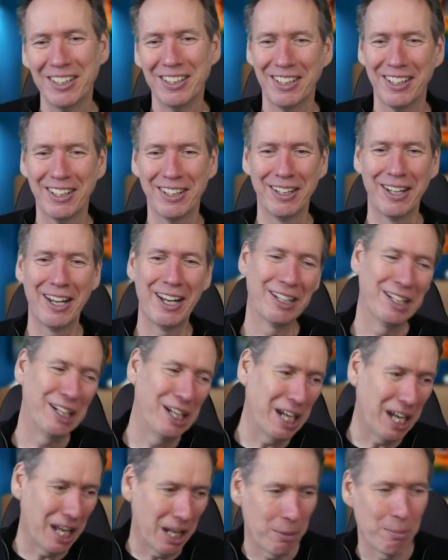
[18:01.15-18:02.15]
uh, and
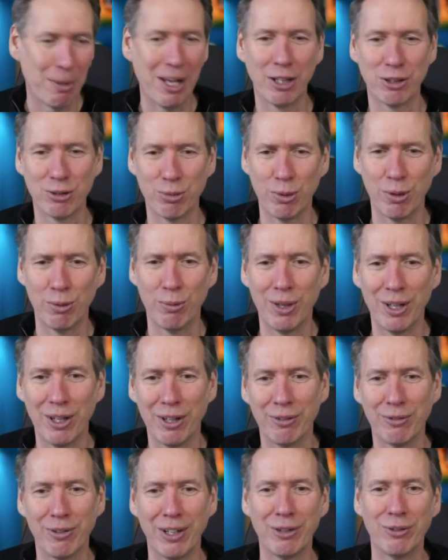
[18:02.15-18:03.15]
get the maximum amount
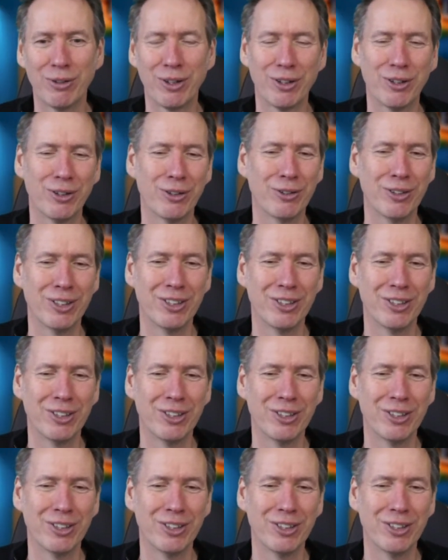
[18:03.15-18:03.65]
of alcohol in your